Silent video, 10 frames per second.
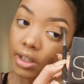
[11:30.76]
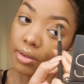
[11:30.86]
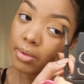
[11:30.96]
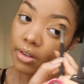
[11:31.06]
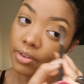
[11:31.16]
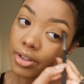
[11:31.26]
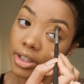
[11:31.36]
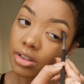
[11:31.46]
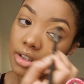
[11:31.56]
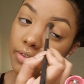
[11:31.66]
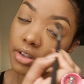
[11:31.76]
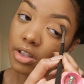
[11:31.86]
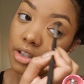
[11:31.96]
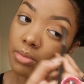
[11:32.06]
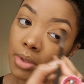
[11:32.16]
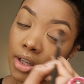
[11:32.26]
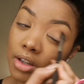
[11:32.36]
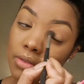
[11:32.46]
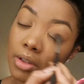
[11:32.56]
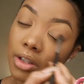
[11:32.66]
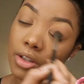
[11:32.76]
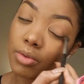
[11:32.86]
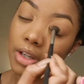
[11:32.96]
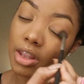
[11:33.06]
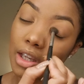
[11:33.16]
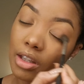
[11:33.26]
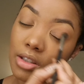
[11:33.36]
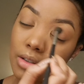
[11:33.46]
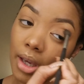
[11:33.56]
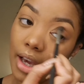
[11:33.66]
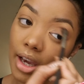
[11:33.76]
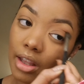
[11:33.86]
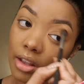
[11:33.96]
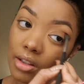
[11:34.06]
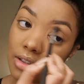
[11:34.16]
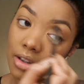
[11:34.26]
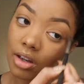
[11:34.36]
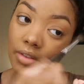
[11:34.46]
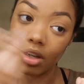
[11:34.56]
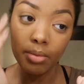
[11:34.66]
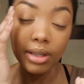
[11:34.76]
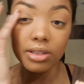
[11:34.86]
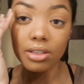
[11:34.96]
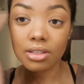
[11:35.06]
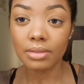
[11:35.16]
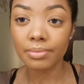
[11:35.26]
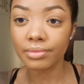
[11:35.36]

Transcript: bit of crease definition, but I don't really do anything to my eyelids on an everyday basis.